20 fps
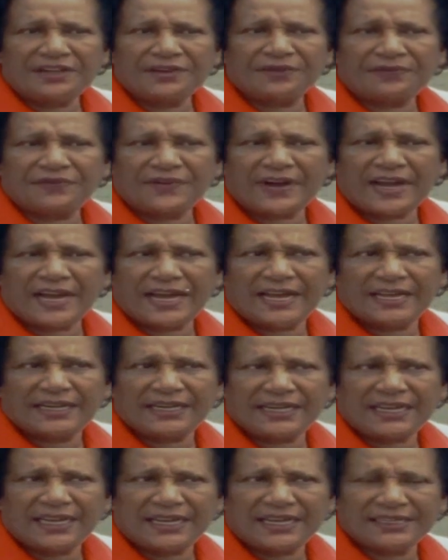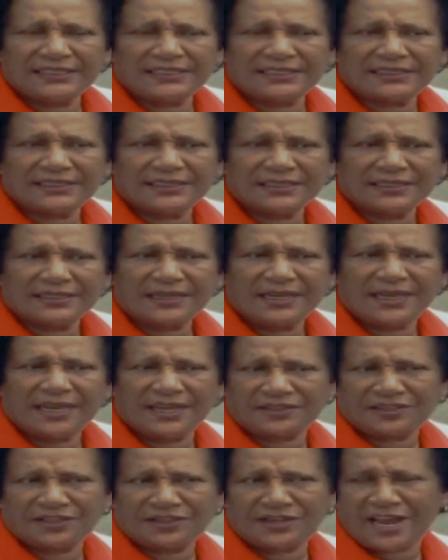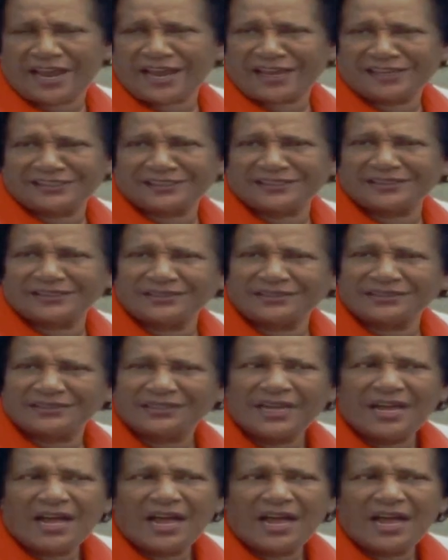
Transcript: find it's international,